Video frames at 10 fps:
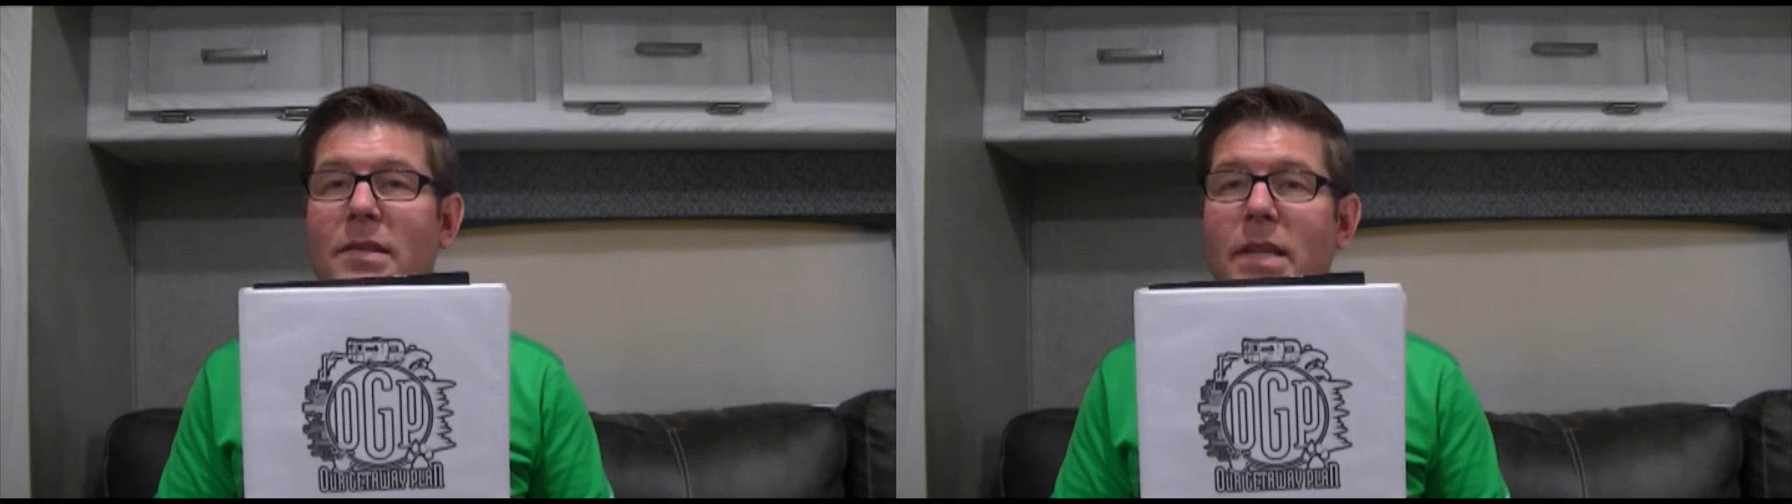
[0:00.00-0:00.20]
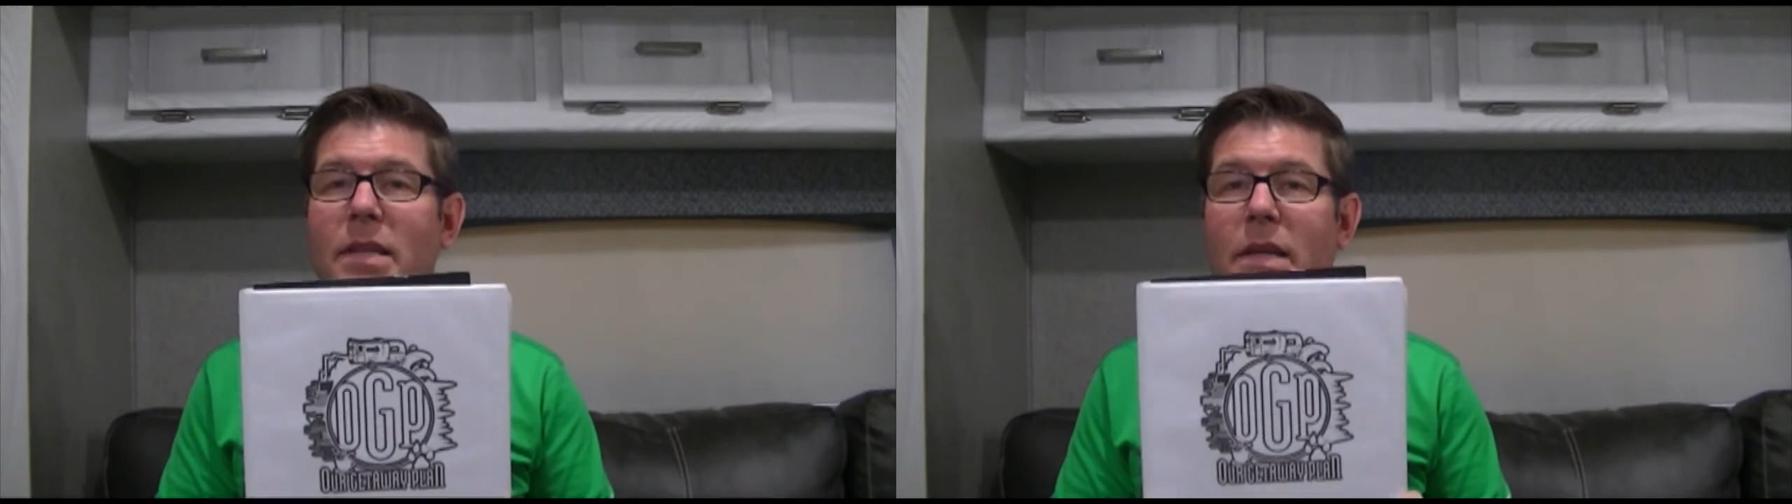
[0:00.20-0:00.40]

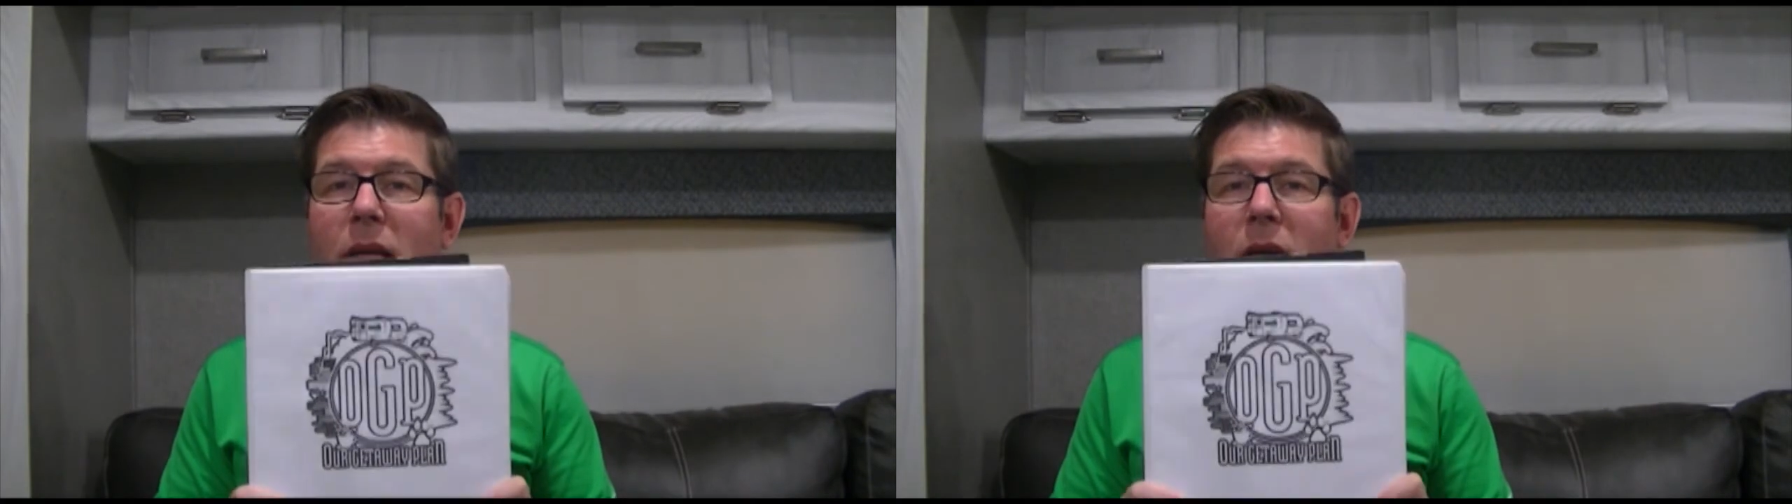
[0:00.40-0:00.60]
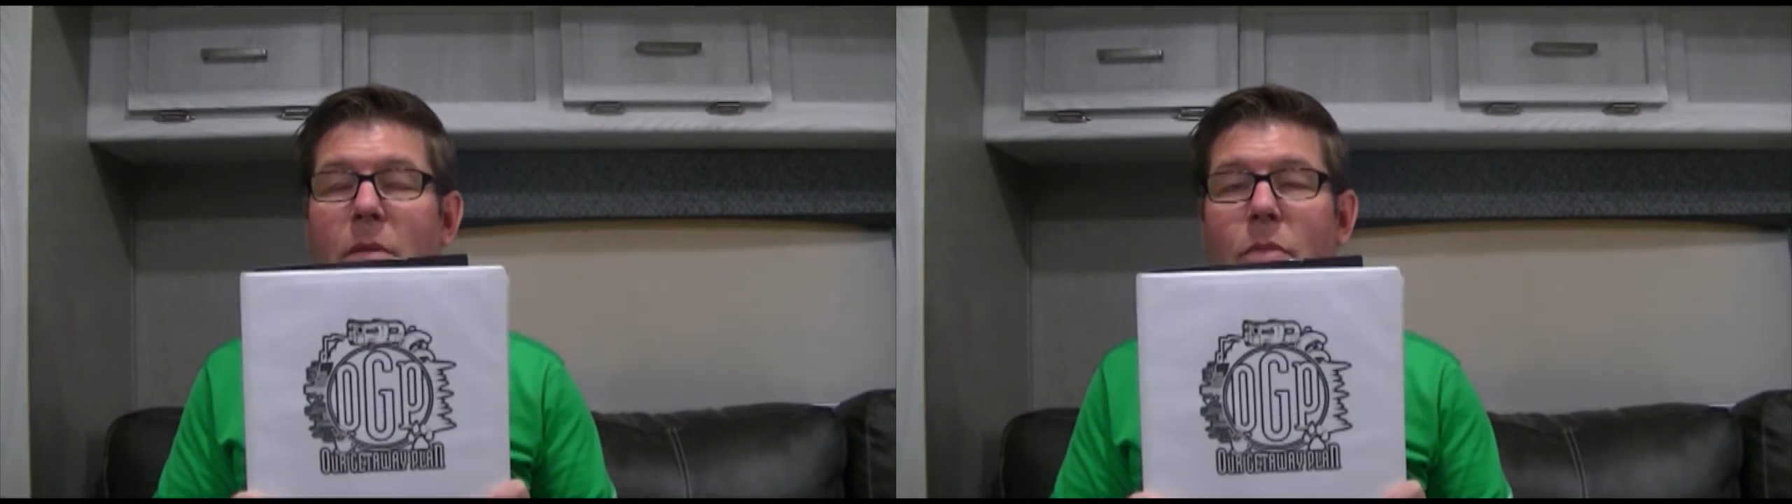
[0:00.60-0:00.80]

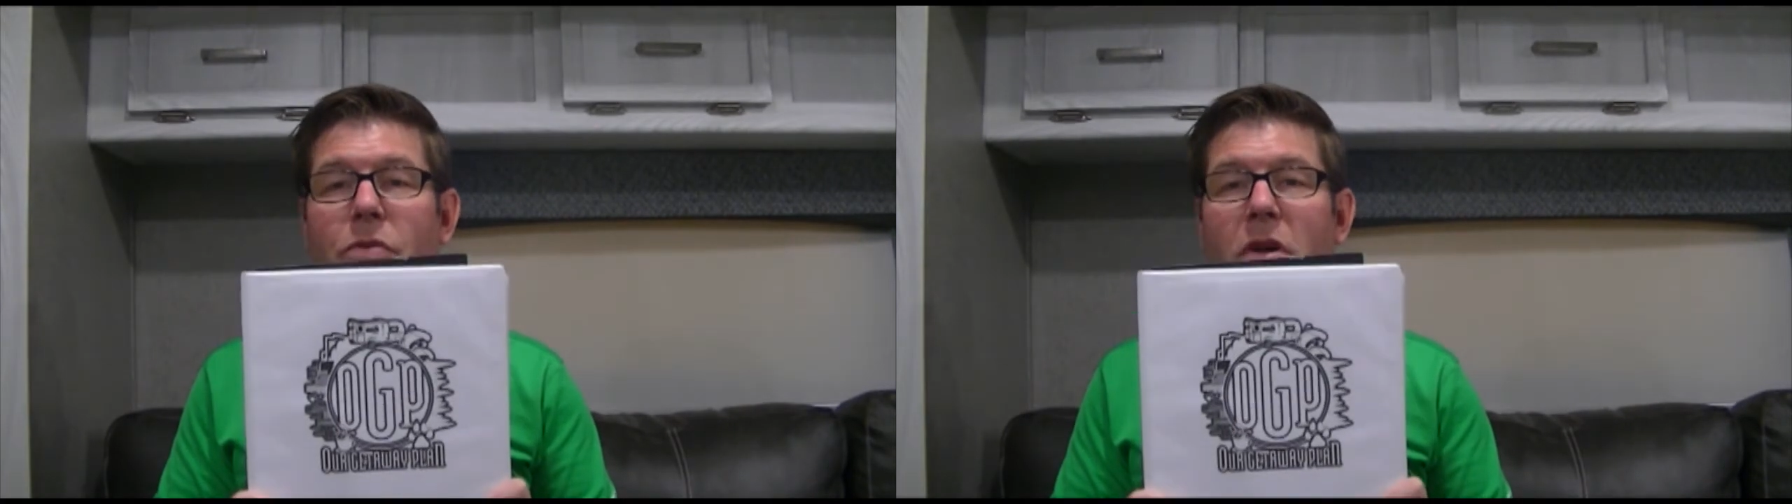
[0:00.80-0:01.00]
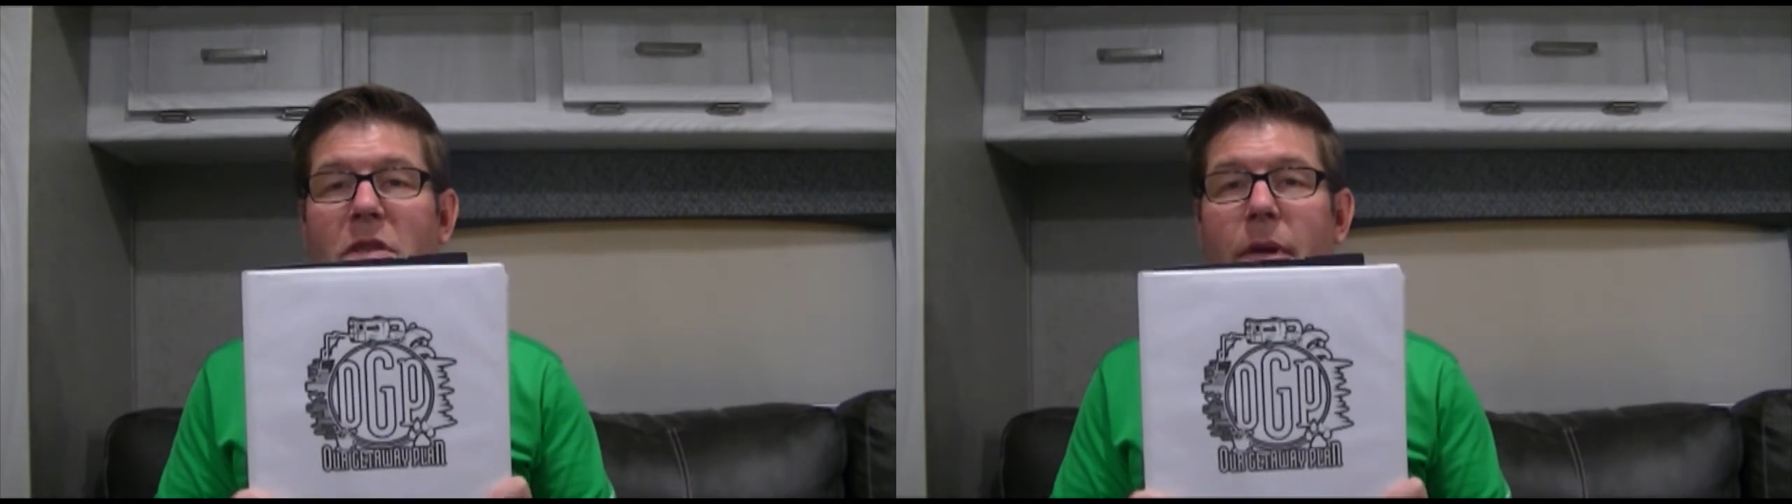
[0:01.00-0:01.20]
silly, but
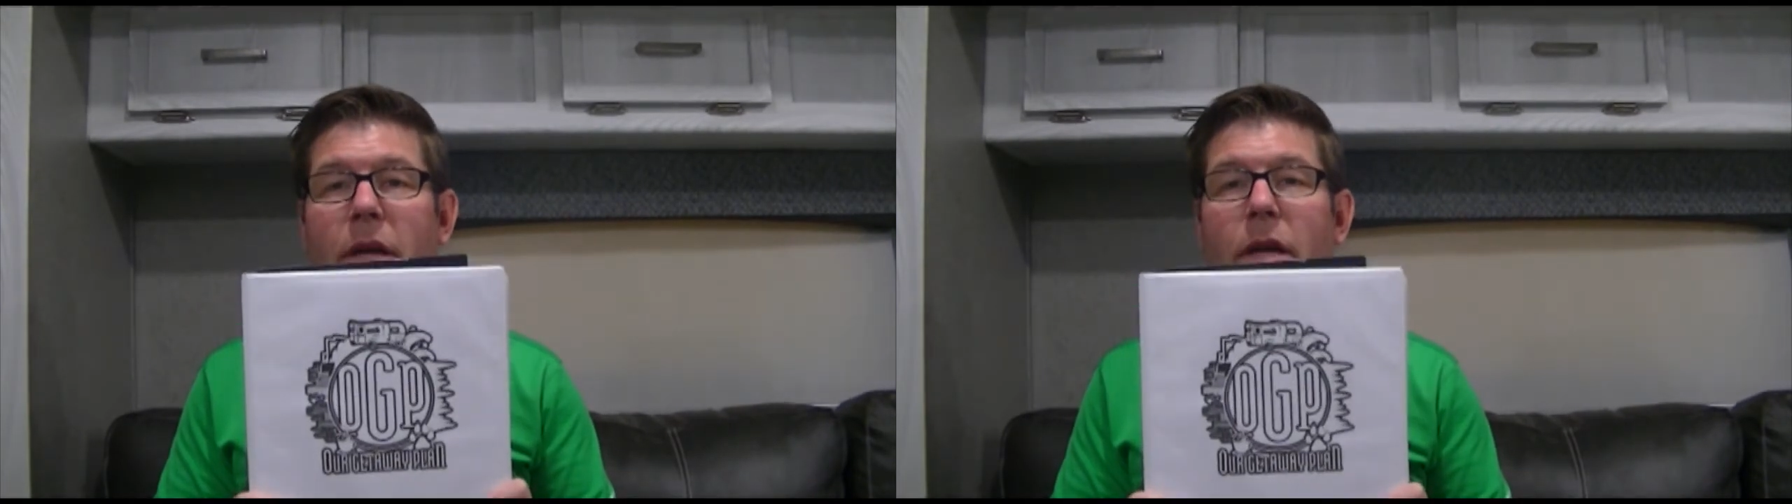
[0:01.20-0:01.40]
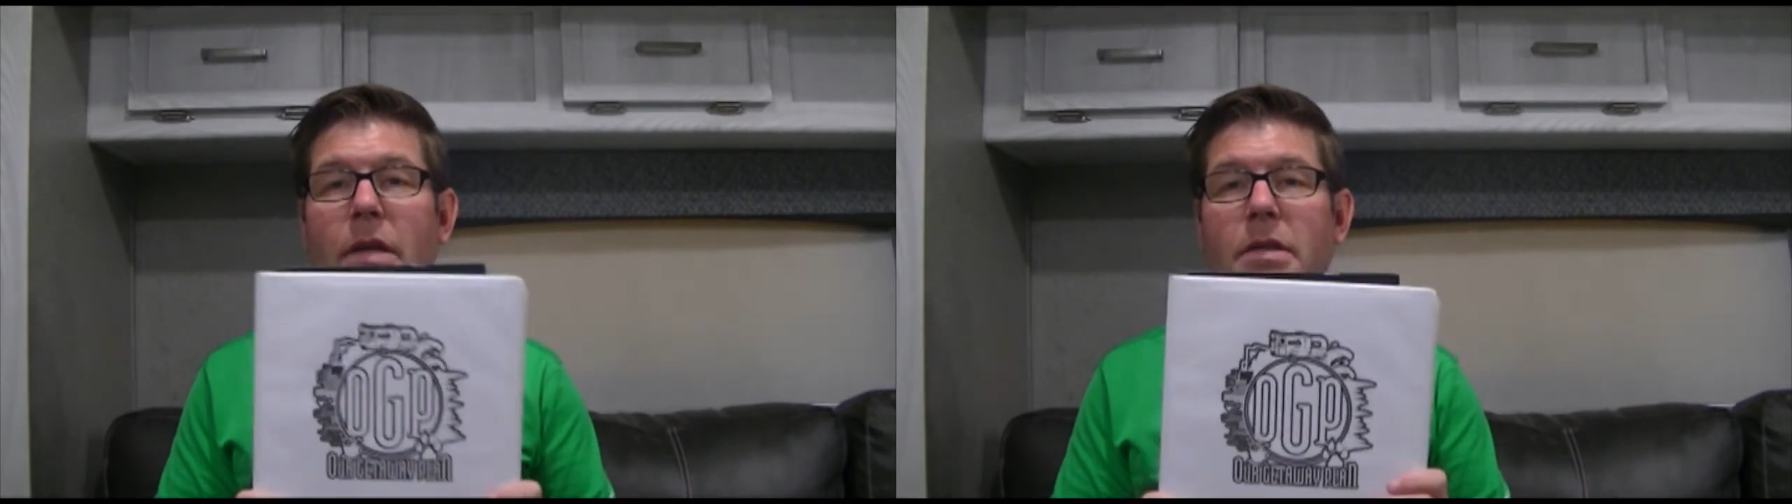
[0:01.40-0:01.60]
trust me,
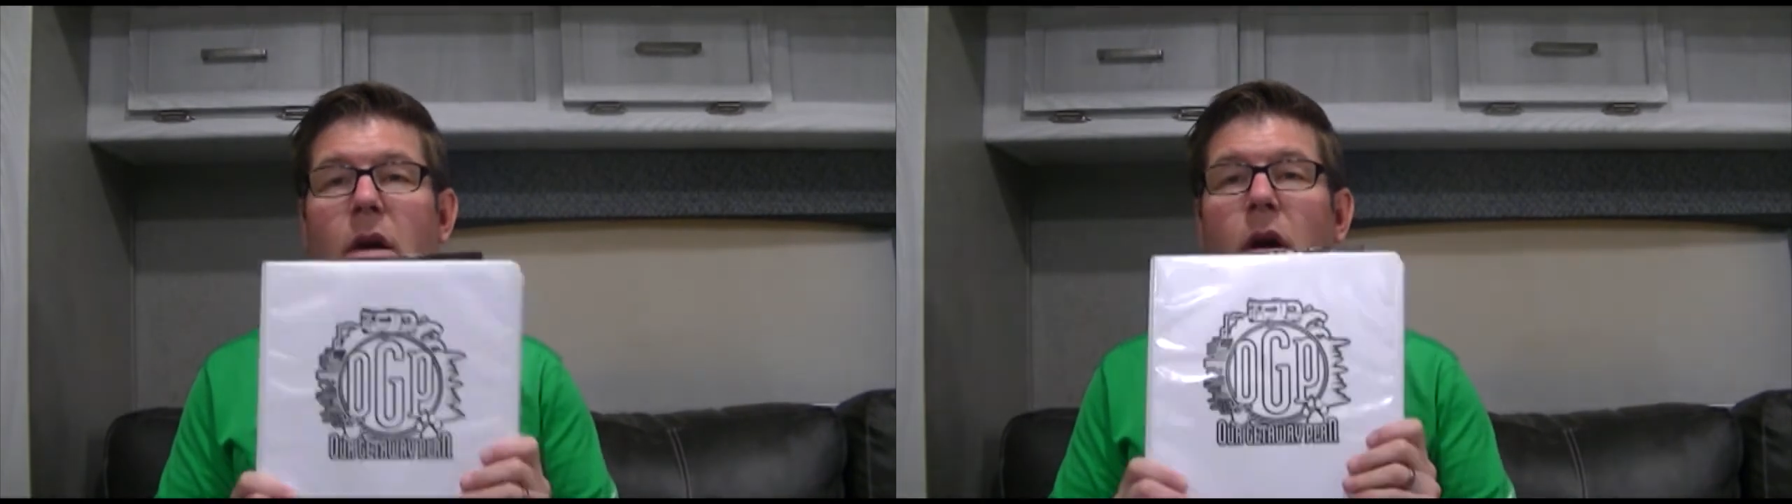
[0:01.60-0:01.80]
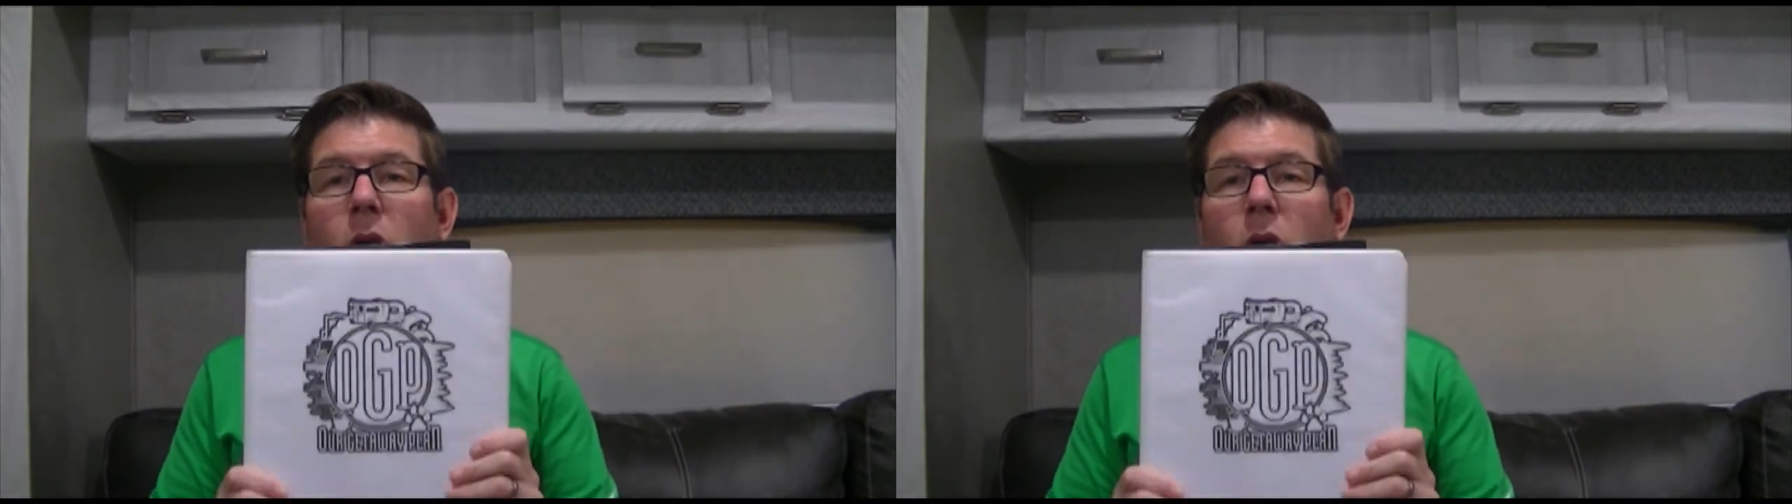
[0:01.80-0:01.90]
it is.